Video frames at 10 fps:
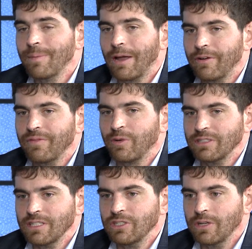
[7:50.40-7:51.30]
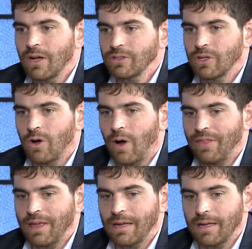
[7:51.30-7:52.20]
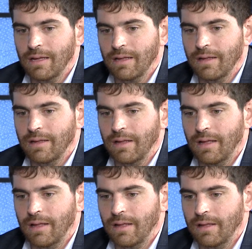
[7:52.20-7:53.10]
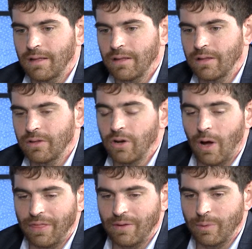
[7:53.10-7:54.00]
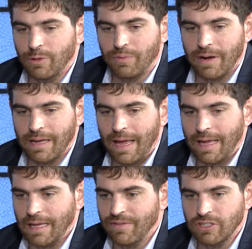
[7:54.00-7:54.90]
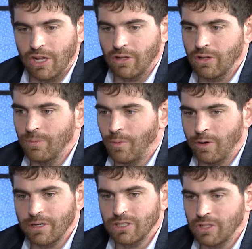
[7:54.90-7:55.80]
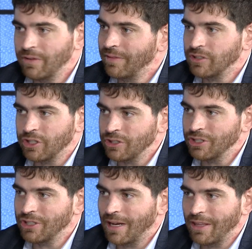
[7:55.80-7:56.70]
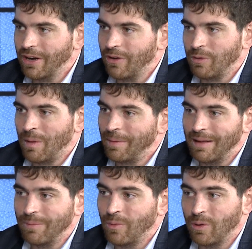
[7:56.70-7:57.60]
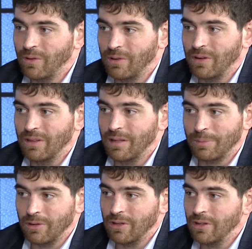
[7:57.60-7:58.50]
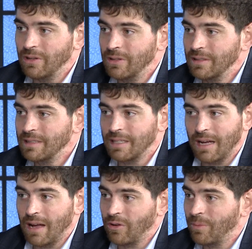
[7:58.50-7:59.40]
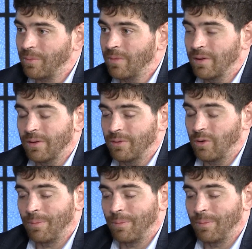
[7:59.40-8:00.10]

moderated voices. You can also, I think when you bring a evangelical, more conservative church together with maybe a more liberal synagogue or a